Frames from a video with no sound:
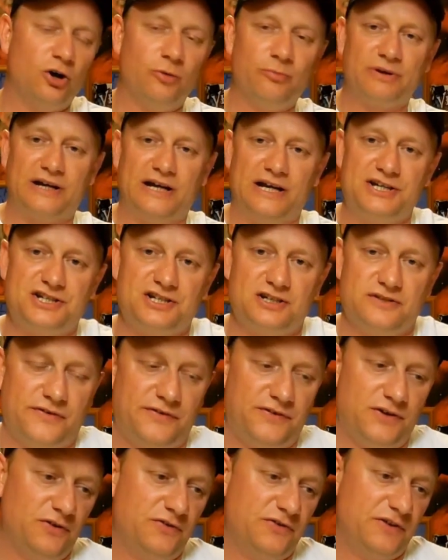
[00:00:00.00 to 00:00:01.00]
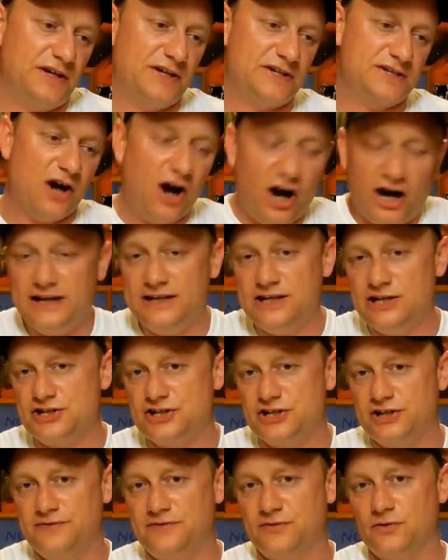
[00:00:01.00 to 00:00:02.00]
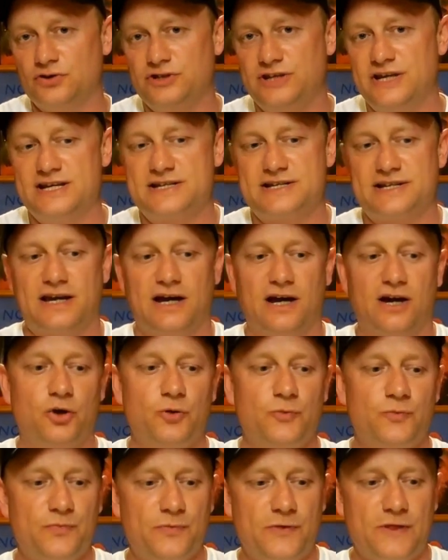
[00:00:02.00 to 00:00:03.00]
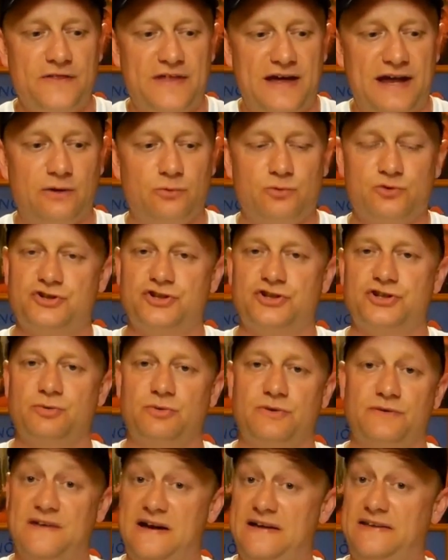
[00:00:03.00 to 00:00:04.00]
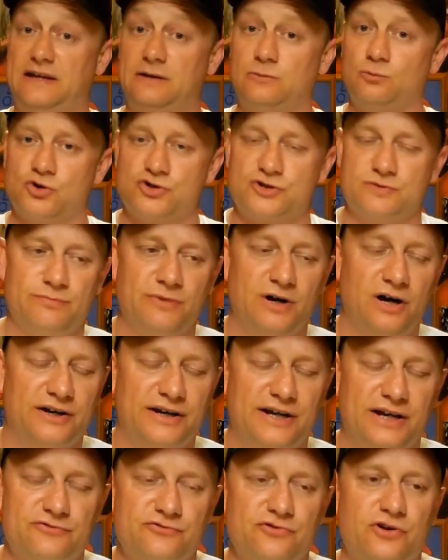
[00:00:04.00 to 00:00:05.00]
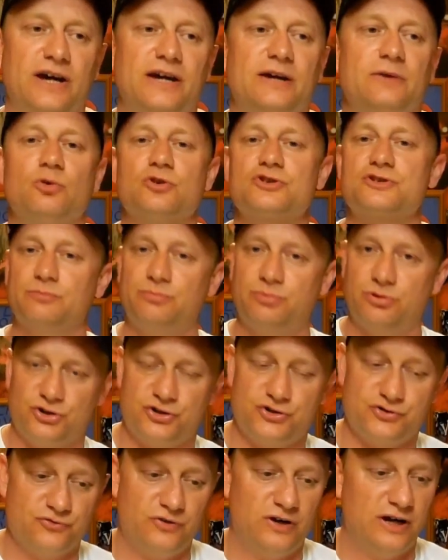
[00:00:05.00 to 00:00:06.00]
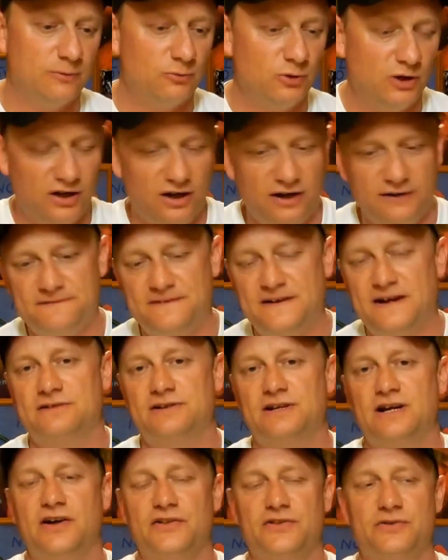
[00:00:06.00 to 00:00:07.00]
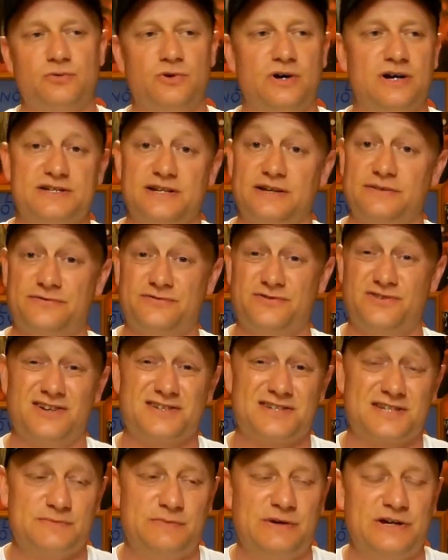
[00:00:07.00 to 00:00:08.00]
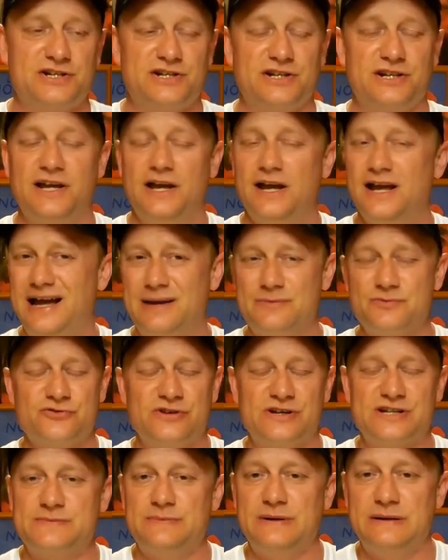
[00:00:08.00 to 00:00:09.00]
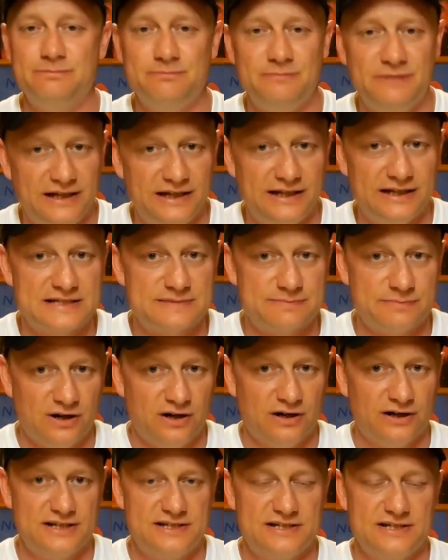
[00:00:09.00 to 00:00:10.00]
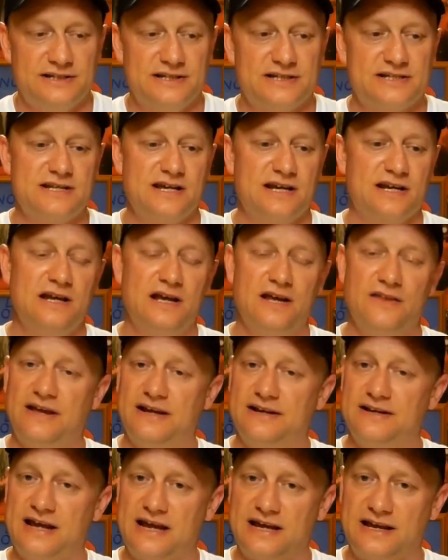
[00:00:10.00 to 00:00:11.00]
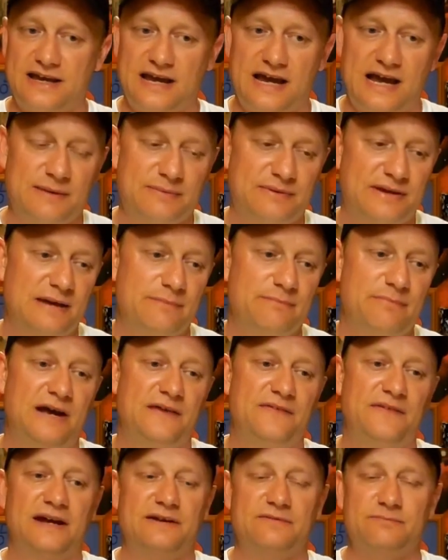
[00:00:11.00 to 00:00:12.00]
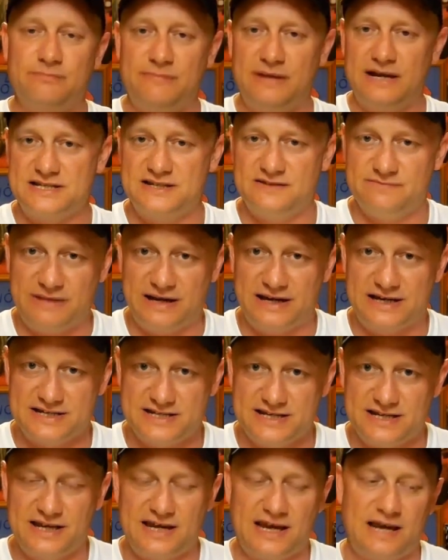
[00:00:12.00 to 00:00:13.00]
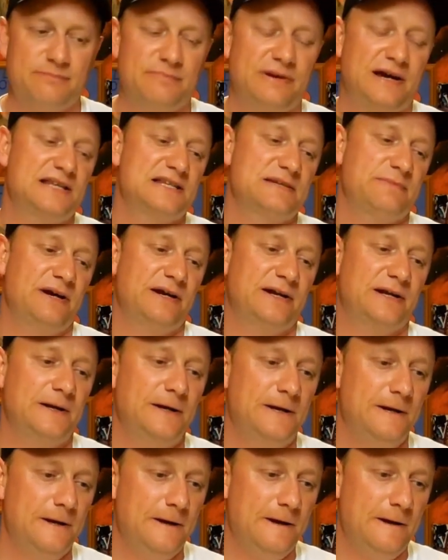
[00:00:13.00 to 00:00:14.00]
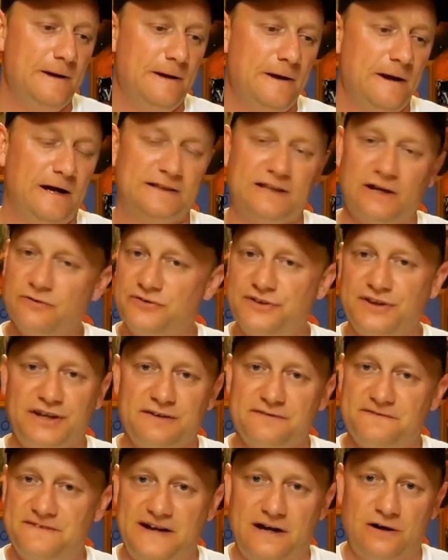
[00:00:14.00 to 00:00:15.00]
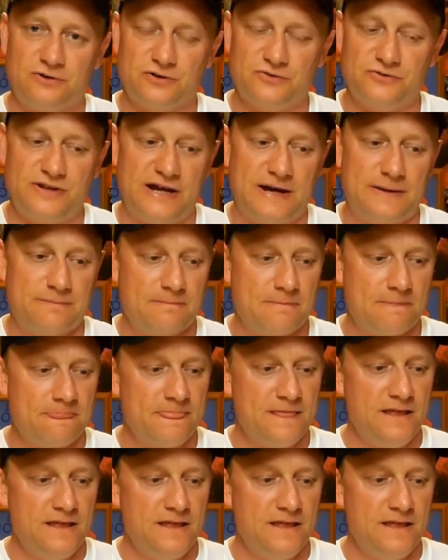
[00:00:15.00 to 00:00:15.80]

a combination of a few things. I initially thought years ago that it was to do with the fact that it wasn't marketed right, it wasn't pushed right. Well, I found out otherwise that in France especially, Amstrad spent millions marketing this thing. They had an ad campaign, they had massive magazine campaigns about it. I don't think it failed on that.